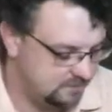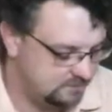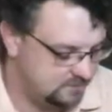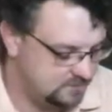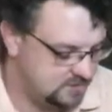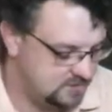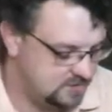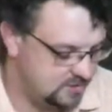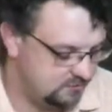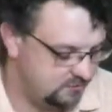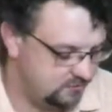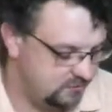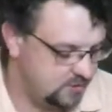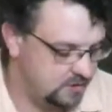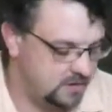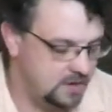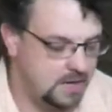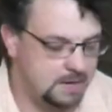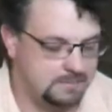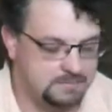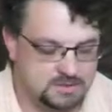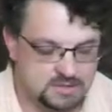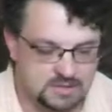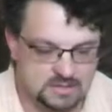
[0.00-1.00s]
of different
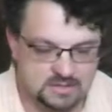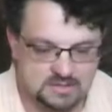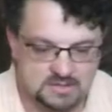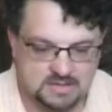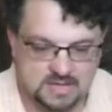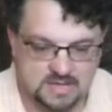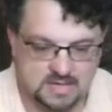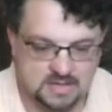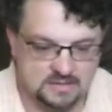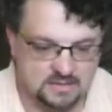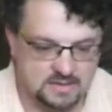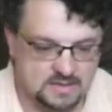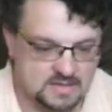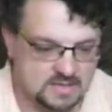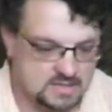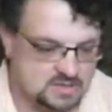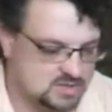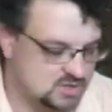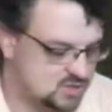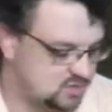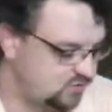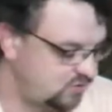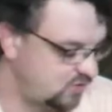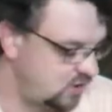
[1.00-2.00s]
options on
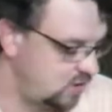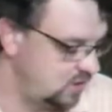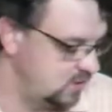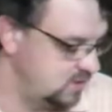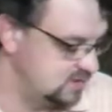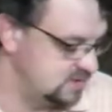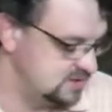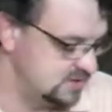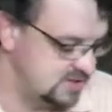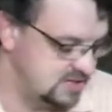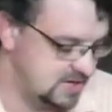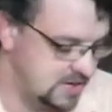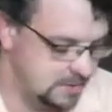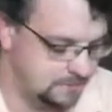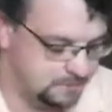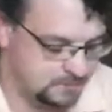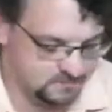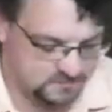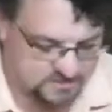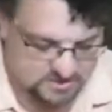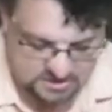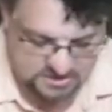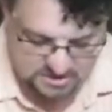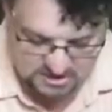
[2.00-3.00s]
these as far as the type
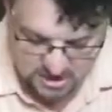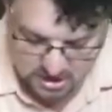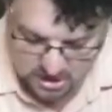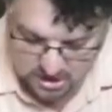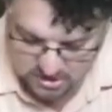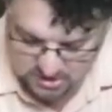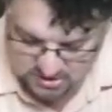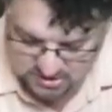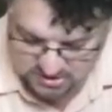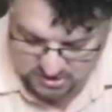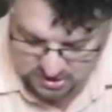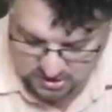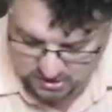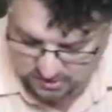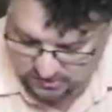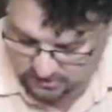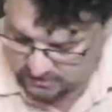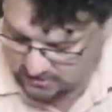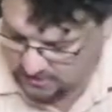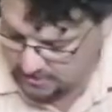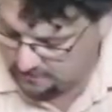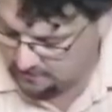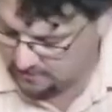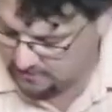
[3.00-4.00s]
of stocks on
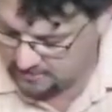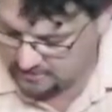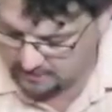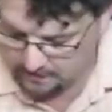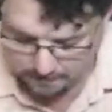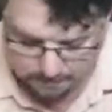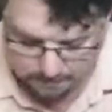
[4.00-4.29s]
them and the